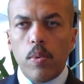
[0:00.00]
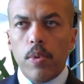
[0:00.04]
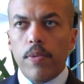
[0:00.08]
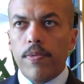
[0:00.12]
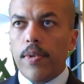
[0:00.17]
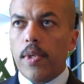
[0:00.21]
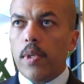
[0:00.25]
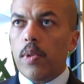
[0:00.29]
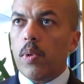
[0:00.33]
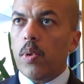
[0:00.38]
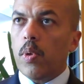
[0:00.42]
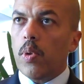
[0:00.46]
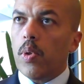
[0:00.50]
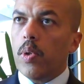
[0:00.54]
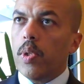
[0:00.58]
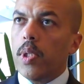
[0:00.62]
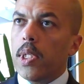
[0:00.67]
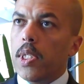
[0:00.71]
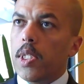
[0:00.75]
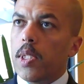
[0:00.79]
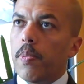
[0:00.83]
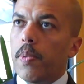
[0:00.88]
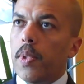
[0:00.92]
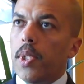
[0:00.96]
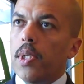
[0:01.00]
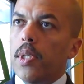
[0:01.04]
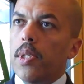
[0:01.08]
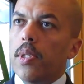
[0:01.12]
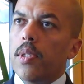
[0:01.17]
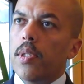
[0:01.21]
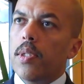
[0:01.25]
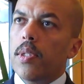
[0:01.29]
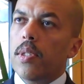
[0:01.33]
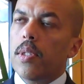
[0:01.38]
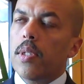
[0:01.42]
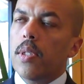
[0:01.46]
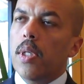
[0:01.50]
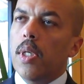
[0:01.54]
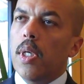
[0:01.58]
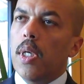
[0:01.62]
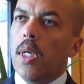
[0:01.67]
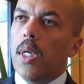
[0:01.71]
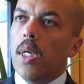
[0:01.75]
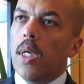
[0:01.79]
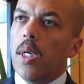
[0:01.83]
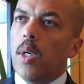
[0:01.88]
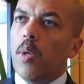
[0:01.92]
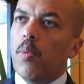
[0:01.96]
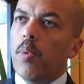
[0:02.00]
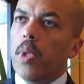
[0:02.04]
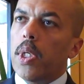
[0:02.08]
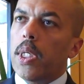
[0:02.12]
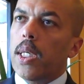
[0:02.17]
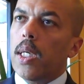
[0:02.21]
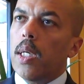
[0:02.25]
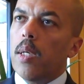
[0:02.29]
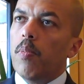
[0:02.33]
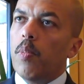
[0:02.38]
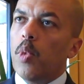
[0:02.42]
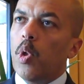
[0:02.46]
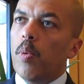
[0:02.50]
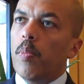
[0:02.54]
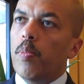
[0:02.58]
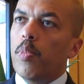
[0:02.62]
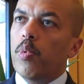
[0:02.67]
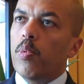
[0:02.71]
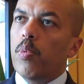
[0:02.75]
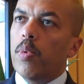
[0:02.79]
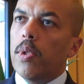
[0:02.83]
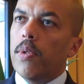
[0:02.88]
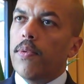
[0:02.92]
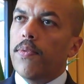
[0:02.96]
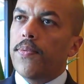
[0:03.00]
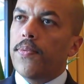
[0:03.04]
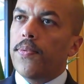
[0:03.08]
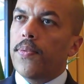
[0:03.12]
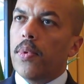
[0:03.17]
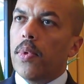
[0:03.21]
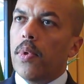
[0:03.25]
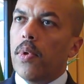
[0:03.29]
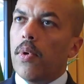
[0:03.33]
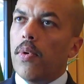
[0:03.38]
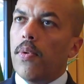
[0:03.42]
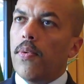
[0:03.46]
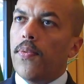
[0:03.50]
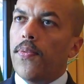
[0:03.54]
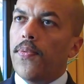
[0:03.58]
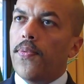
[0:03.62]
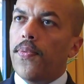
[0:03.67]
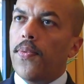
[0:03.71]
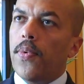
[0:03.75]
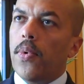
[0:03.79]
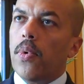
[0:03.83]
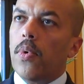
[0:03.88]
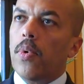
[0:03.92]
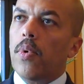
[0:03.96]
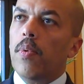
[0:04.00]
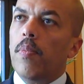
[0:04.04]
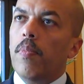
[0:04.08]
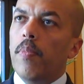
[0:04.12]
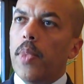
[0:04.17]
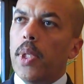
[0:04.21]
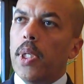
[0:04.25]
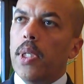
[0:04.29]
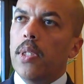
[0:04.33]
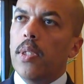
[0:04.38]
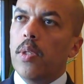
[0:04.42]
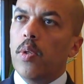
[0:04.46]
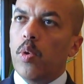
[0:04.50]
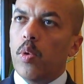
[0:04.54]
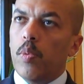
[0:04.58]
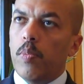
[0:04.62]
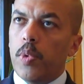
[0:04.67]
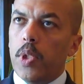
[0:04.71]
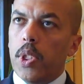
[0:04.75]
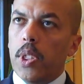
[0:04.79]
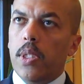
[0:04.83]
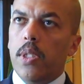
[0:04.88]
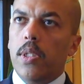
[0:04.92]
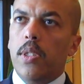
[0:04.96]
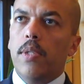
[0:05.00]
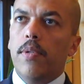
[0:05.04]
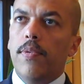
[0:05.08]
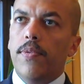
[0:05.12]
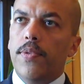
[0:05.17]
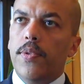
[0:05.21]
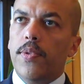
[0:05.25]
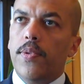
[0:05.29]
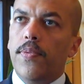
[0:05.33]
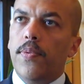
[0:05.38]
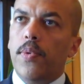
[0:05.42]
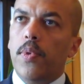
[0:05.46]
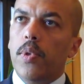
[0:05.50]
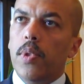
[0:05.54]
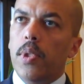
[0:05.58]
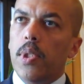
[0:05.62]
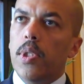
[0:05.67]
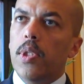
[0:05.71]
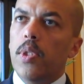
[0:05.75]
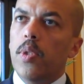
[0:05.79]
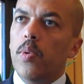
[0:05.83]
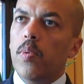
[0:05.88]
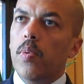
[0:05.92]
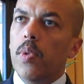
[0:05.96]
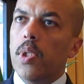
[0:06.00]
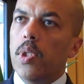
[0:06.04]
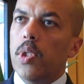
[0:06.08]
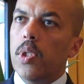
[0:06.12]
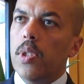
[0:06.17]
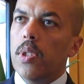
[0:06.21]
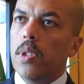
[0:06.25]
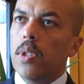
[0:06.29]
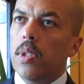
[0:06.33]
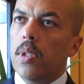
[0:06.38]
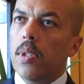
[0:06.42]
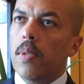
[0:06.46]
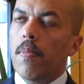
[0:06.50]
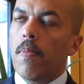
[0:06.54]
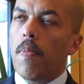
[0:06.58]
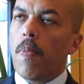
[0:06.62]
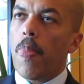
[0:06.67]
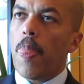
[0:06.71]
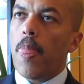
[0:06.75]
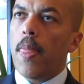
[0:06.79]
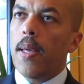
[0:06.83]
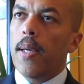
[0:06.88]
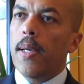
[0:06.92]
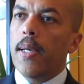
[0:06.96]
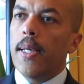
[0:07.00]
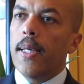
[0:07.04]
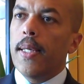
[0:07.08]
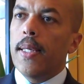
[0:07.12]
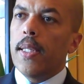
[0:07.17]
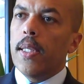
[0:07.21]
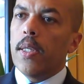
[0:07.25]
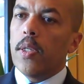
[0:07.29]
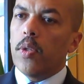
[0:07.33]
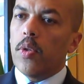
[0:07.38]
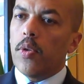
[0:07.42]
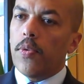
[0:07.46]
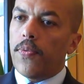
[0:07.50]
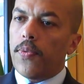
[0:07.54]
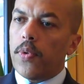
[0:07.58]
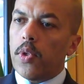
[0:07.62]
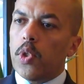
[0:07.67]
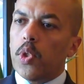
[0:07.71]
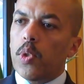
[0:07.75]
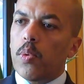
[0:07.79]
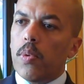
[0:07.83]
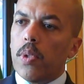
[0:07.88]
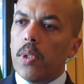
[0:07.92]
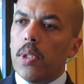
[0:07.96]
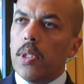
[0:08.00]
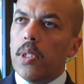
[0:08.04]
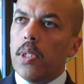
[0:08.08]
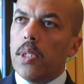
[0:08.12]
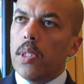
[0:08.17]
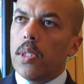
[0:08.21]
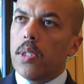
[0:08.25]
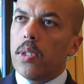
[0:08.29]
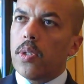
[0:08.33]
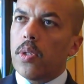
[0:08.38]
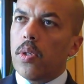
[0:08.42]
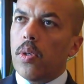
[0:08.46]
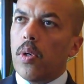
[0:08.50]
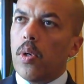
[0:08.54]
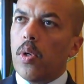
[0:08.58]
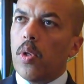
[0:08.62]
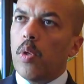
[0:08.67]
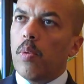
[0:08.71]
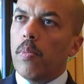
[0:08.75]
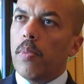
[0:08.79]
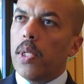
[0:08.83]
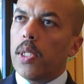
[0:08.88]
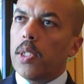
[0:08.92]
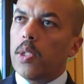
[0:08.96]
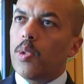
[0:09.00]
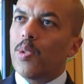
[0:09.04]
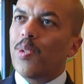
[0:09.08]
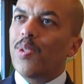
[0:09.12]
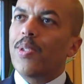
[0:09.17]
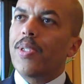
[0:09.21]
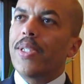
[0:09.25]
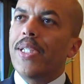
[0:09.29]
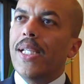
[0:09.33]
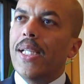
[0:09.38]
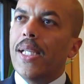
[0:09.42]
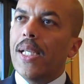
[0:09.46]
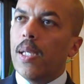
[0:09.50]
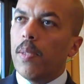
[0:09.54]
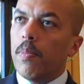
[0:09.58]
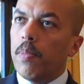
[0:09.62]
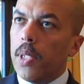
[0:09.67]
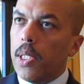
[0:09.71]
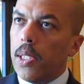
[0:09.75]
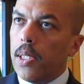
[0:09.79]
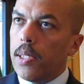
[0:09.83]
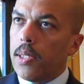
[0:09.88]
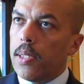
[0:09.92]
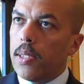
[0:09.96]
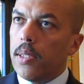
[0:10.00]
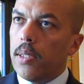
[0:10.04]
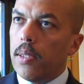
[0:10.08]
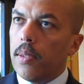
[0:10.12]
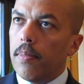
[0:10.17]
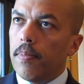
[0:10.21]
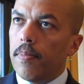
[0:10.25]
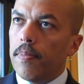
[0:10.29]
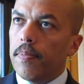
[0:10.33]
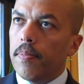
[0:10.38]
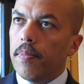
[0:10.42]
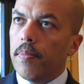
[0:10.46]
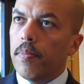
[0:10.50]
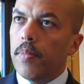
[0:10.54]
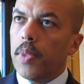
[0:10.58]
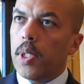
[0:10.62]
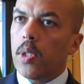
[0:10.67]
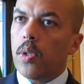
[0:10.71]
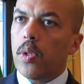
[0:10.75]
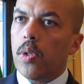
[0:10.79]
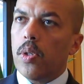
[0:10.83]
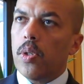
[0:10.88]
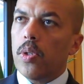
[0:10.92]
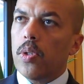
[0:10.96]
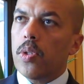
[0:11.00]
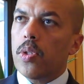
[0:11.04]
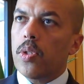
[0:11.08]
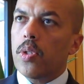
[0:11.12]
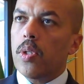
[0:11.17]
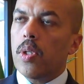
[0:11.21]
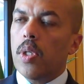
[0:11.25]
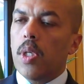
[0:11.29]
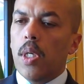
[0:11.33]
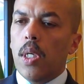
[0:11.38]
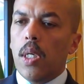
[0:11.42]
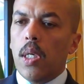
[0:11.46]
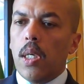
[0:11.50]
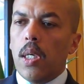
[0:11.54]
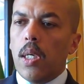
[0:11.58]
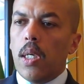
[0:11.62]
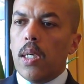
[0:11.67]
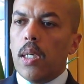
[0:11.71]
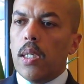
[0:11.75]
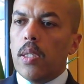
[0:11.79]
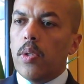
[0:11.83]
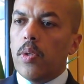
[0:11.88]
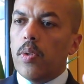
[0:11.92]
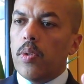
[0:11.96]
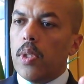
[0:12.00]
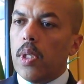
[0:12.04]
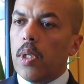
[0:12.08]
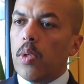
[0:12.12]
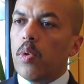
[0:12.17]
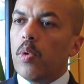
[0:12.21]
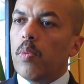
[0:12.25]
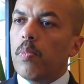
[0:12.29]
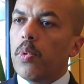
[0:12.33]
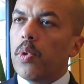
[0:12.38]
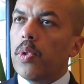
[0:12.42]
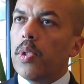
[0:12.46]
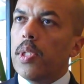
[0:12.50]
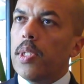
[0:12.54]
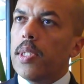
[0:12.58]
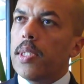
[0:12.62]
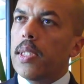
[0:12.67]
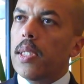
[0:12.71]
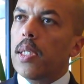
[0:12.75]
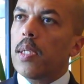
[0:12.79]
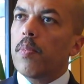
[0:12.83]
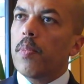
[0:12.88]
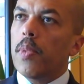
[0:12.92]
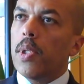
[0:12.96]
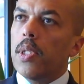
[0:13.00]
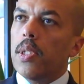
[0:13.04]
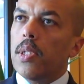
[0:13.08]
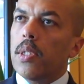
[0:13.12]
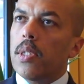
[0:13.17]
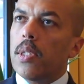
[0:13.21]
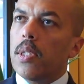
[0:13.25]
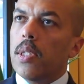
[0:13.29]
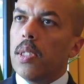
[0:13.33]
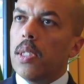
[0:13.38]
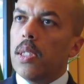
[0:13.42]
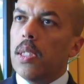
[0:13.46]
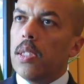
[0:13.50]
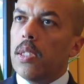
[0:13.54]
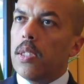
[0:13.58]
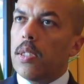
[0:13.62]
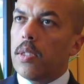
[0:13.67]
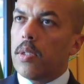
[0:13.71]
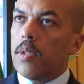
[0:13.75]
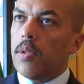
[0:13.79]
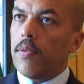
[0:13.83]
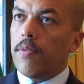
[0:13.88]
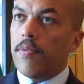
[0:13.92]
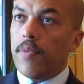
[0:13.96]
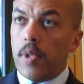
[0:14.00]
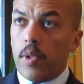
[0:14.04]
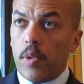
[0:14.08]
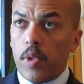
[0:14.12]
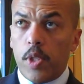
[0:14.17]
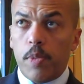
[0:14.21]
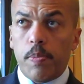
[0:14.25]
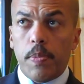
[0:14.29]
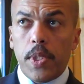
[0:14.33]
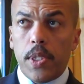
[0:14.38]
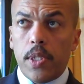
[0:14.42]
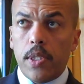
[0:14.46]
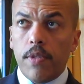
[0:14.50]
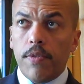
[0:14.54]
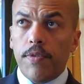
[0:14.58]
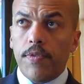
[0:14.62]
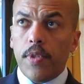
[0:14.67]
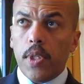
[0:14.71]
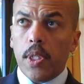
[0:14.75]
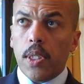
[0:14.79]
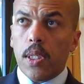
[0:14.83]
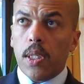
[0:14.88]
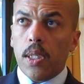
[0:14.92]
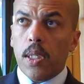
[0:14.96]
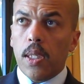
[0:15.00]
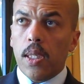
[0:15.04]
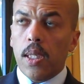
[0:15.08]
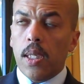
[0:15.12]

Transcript: with our own experience, we came up with four main objectives for these new engines. The first one is all about reliability, because the narrow body segment is very specific.